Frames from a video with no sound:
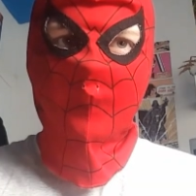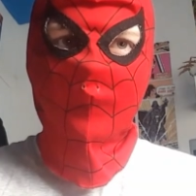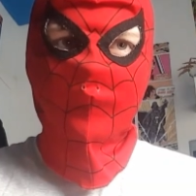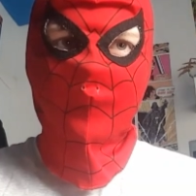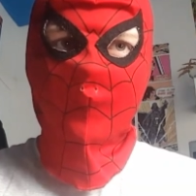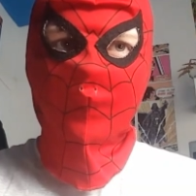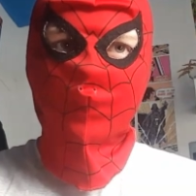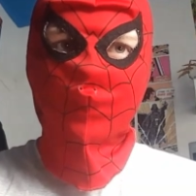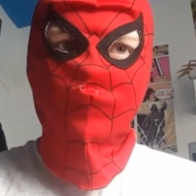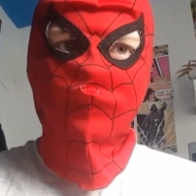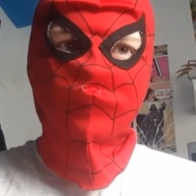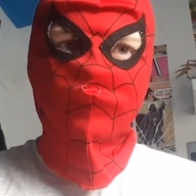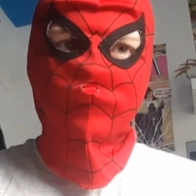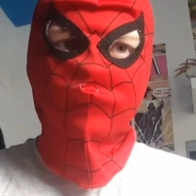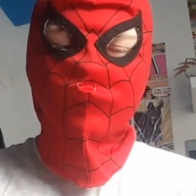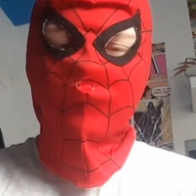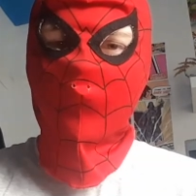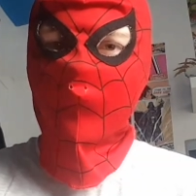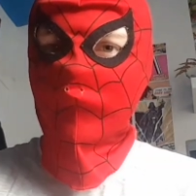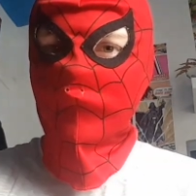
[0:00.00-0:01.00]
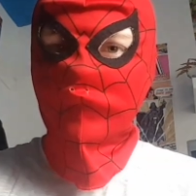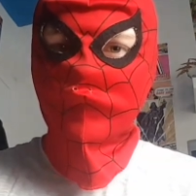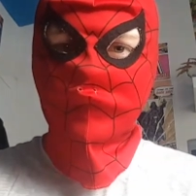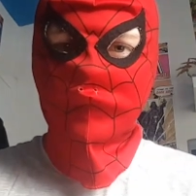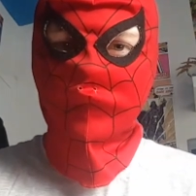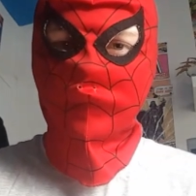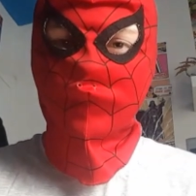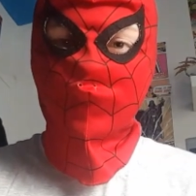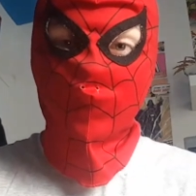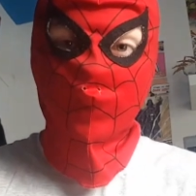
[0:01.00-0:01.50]
And that
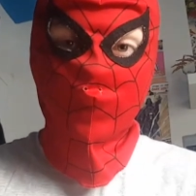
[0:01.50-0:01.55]
pacing